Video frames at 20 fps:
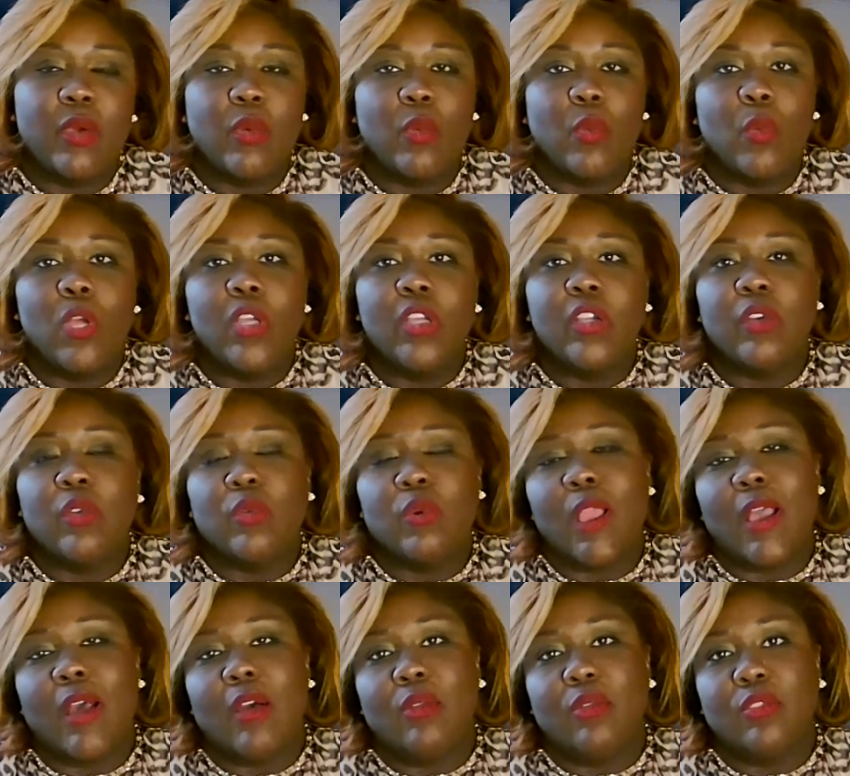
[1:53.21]
What
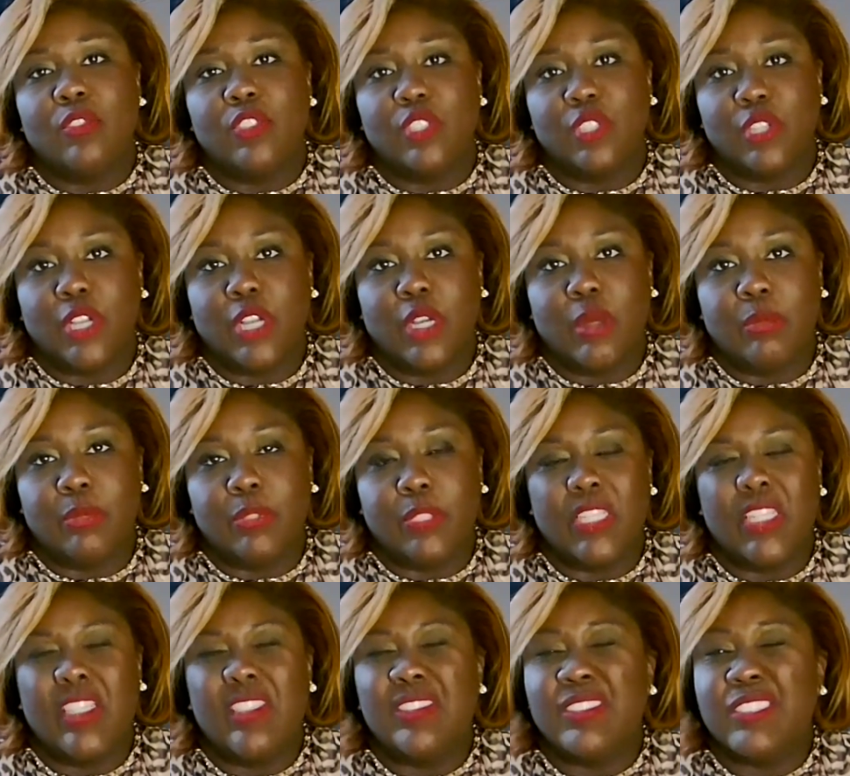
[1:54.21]
grounds your
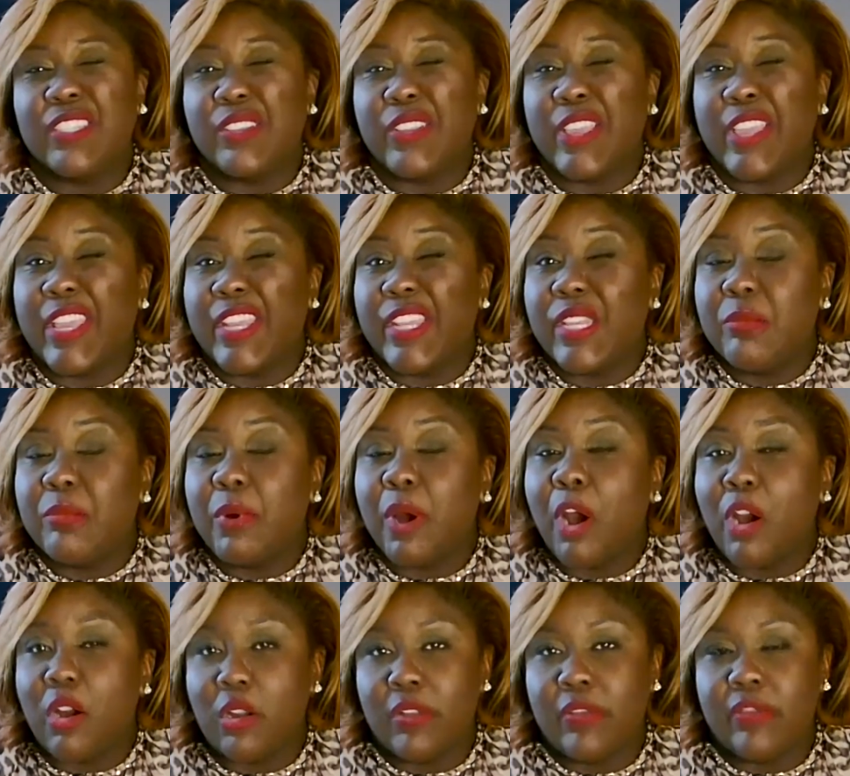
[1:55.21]
company? Is there any
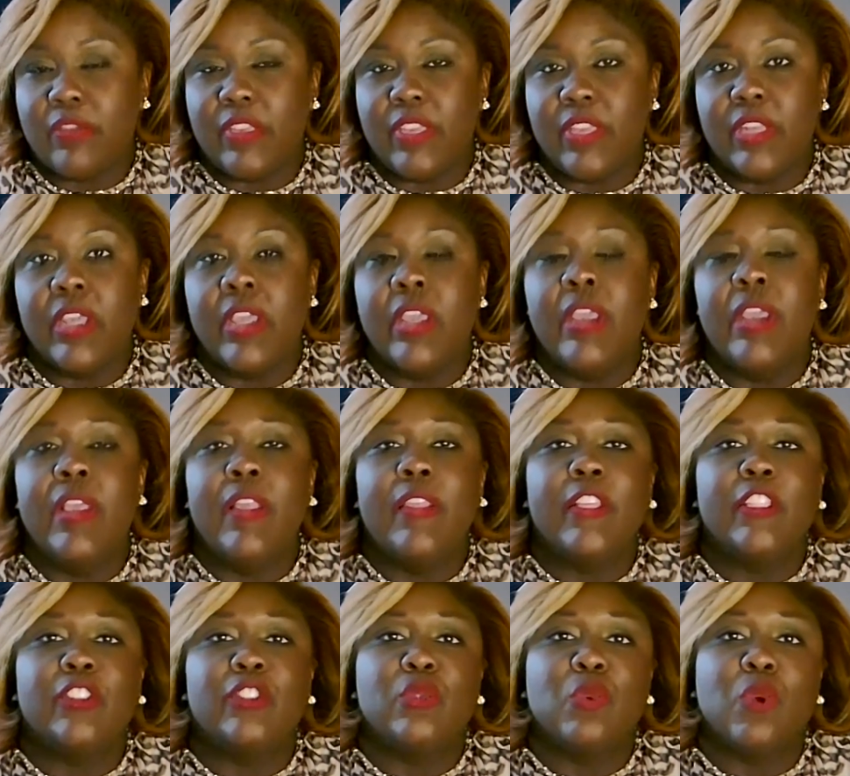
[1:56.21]
part of it
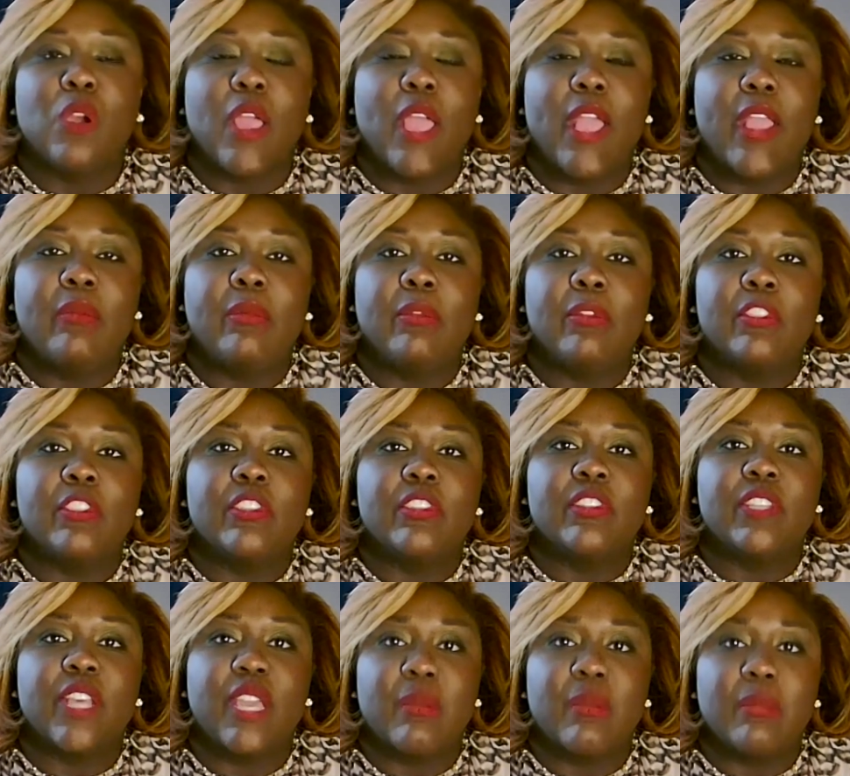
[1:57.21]
that you are able to
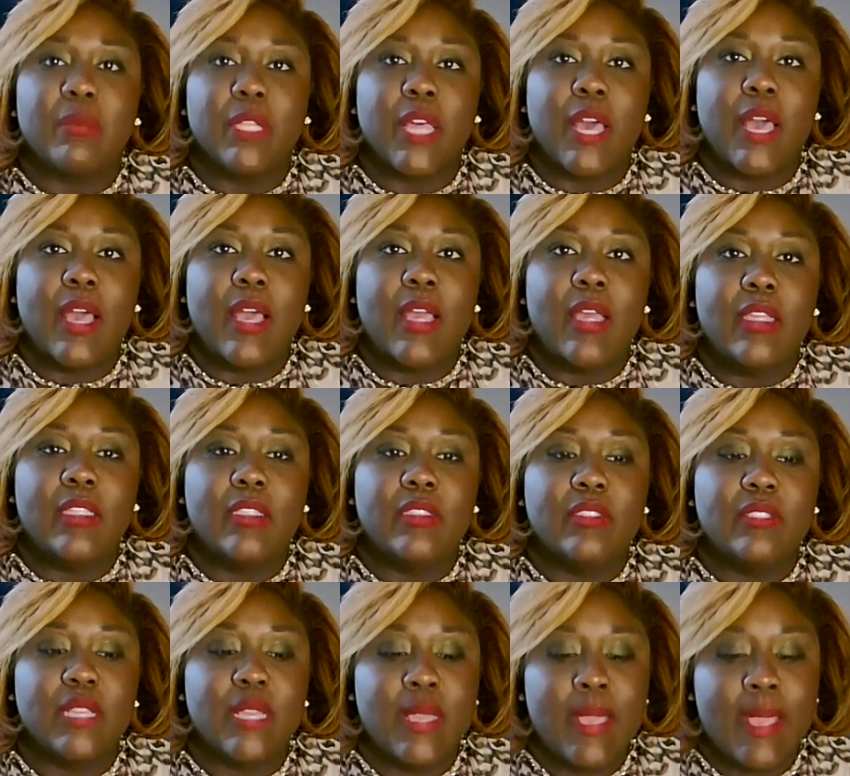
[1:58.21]
stabilize?